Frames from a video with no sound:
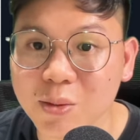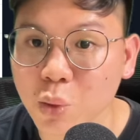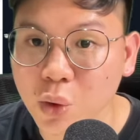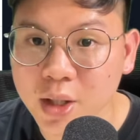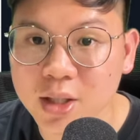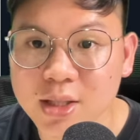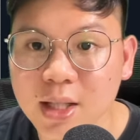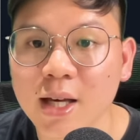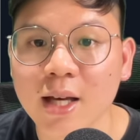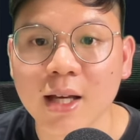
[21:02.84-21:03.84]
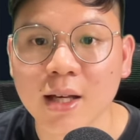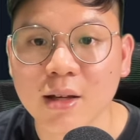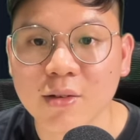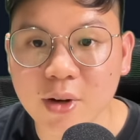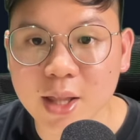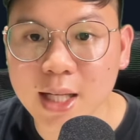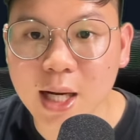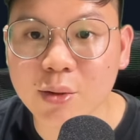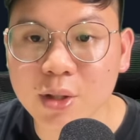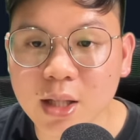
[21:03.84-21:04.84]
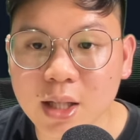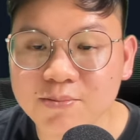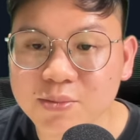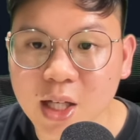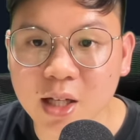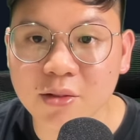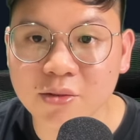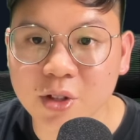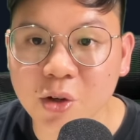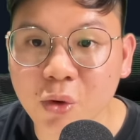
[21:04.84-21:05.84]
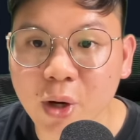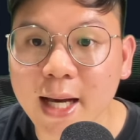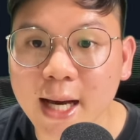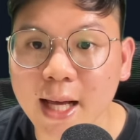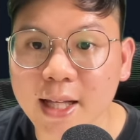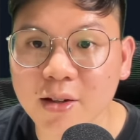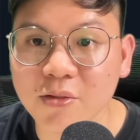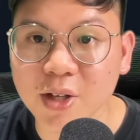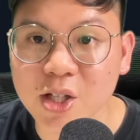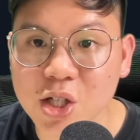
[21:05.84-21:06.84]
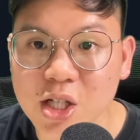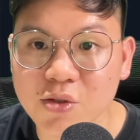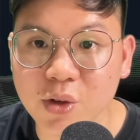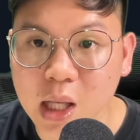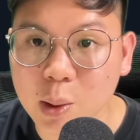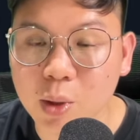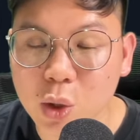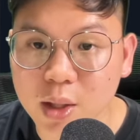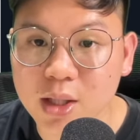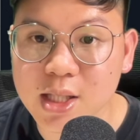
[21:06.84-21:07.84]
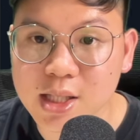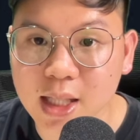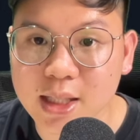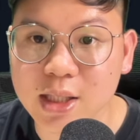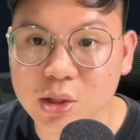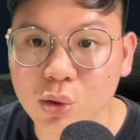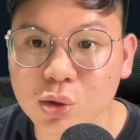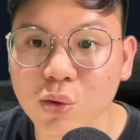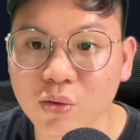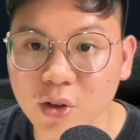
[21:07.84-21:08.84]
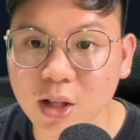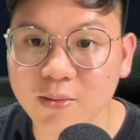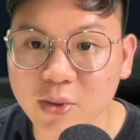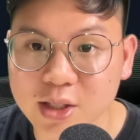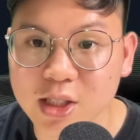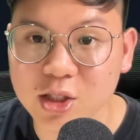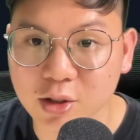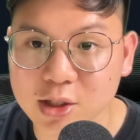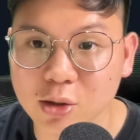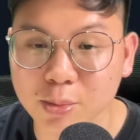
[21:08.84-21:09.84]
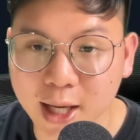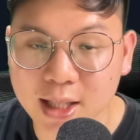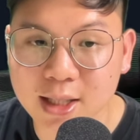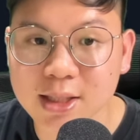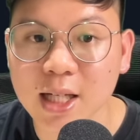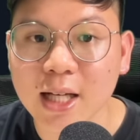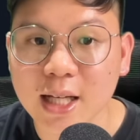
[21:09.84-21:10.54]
Moyes. Further down the kind of red highlighted fixtures for Game Week 26, there's also Fulham versus Crystal Palace.